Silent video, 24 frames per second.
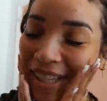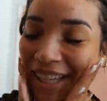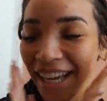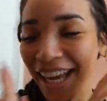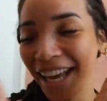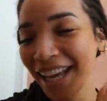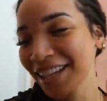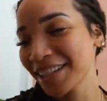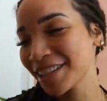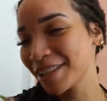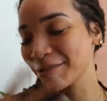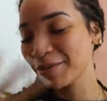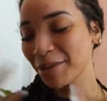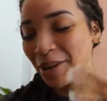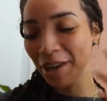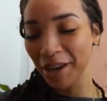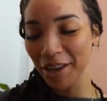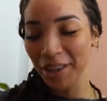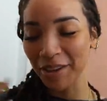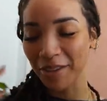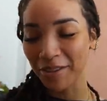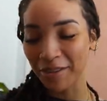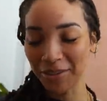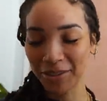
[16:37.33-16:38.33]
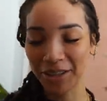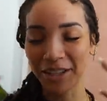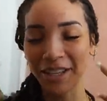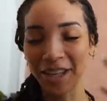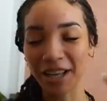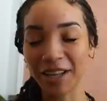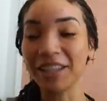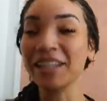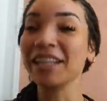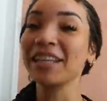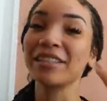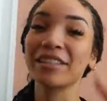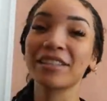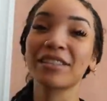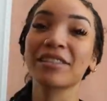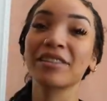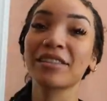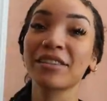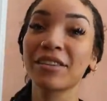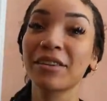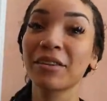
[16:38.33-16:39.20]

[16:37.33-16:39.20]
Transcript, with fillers: Guess where, the, at least